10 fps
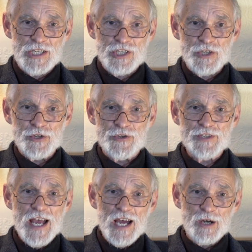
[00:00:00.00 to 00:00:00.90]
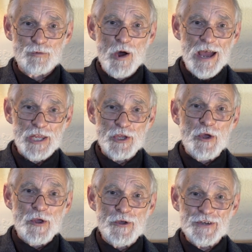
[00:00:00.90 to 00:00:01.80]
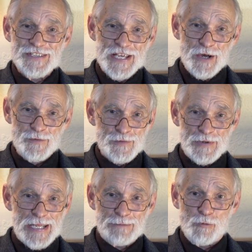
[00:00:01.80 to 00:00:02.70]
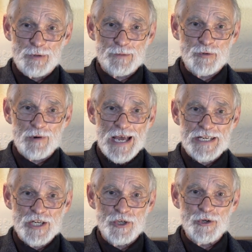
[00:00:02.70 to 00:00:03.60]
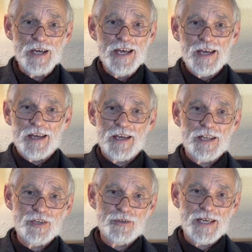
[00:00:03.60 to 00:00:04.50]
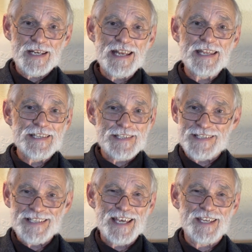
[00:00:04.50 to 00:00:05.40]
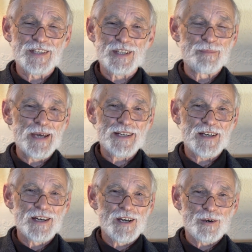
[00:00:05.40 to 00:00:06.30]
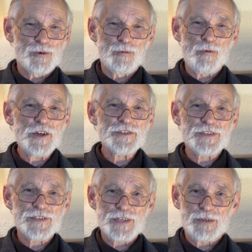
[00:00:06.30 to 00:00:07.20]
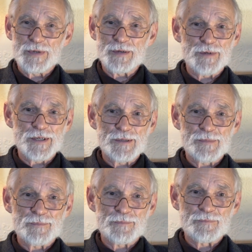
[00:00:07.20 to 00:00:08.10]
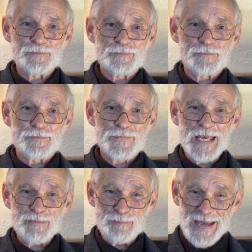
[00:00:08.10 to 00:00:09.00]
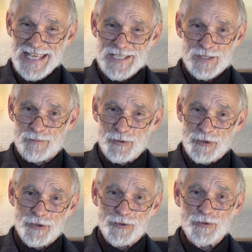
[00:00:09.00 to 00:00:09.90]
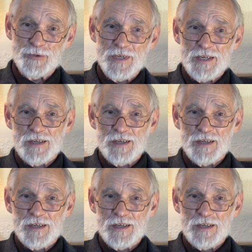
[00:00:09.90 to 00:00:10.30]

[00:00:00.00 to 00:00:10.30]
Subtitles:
to choose, a right you yourself never would have granted her had you had any say in the matter whatsoever. That makes of you,